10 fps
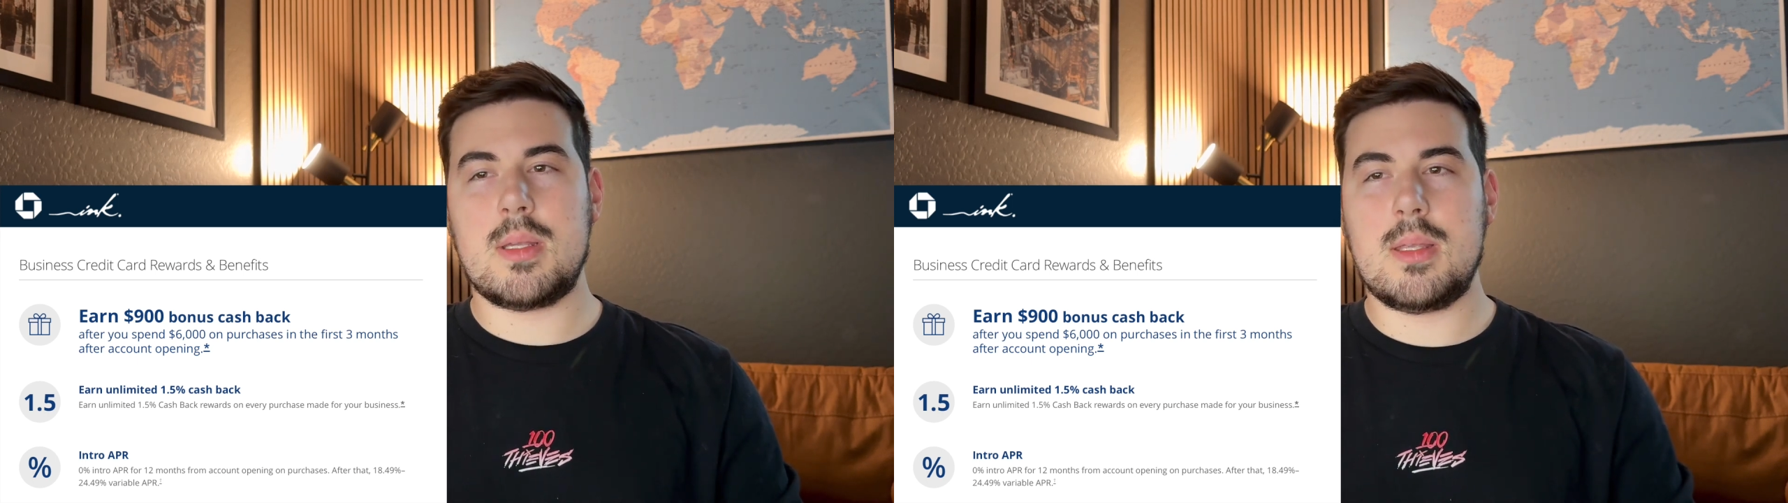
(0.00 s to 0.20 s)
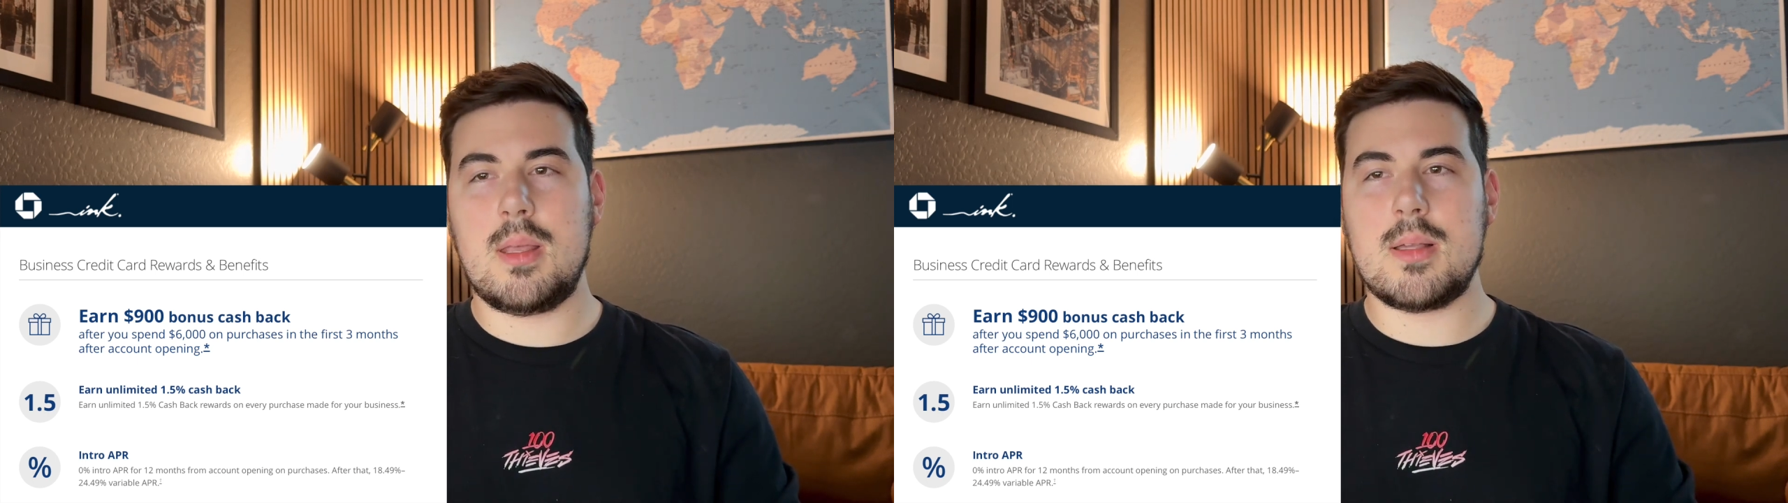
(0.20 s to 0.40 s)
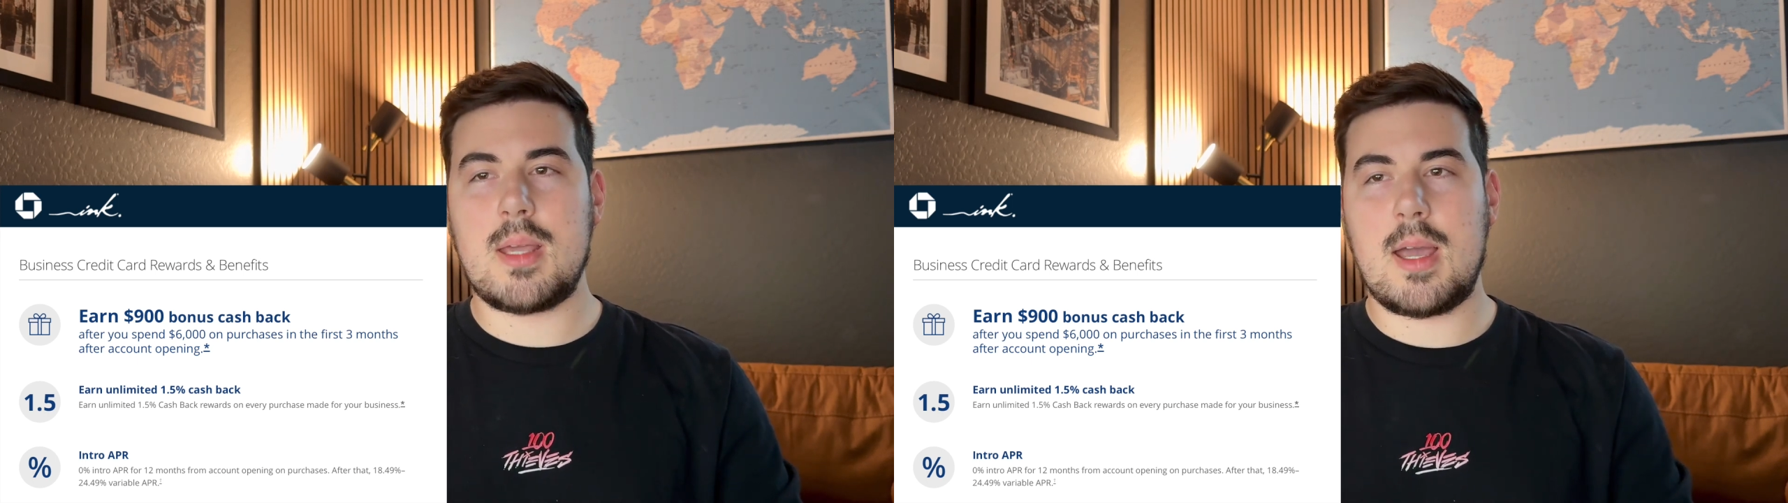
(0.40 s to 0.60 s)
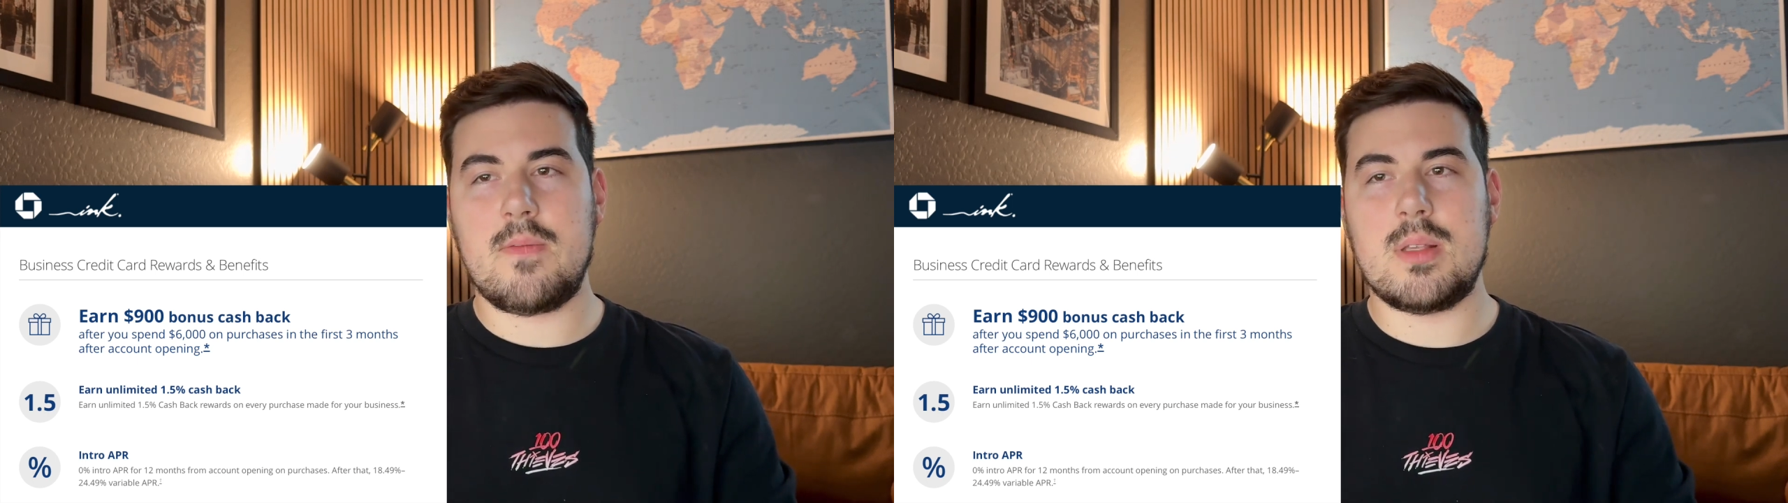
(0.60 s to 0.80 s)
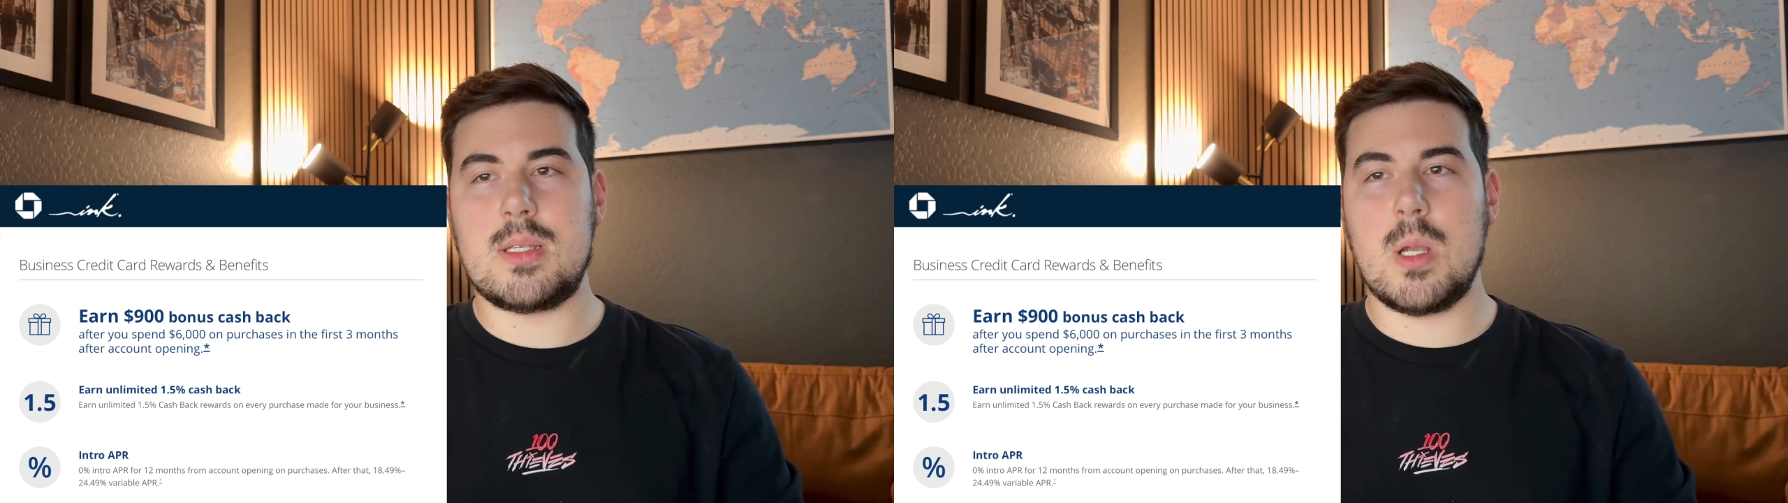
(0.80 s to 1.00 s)
it does have
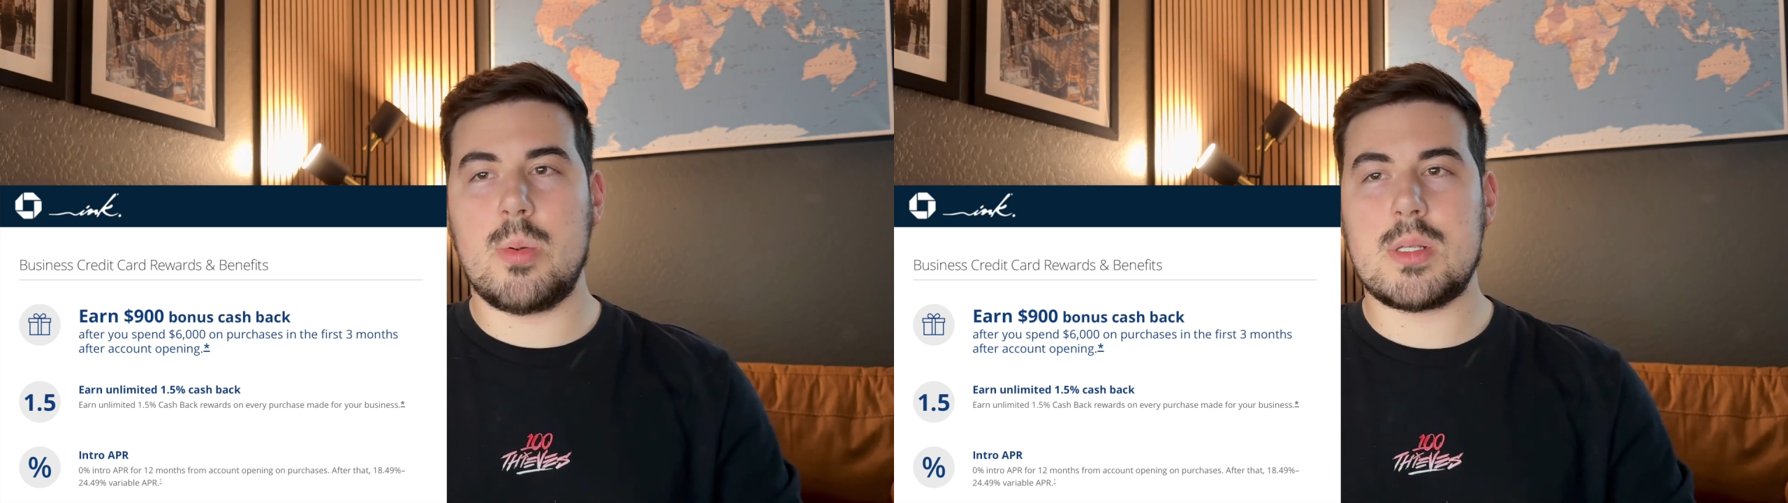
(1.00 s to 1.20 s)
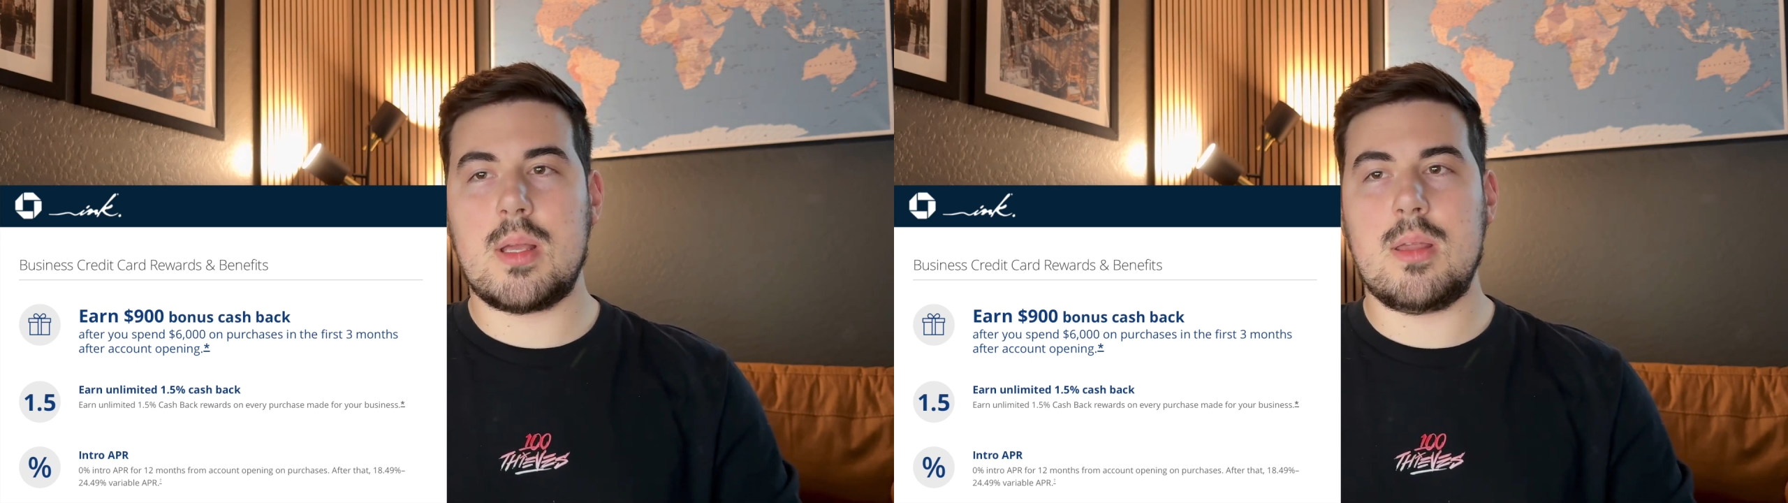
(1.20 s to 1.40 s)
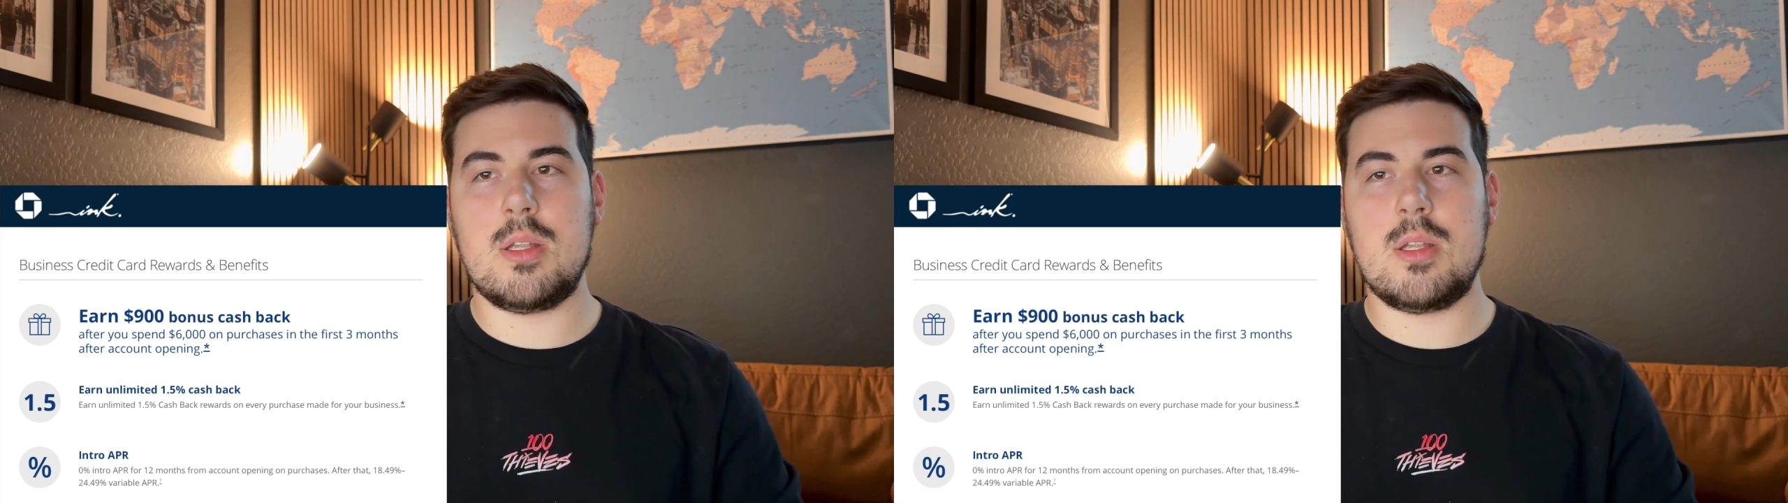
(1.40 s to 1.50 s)
0%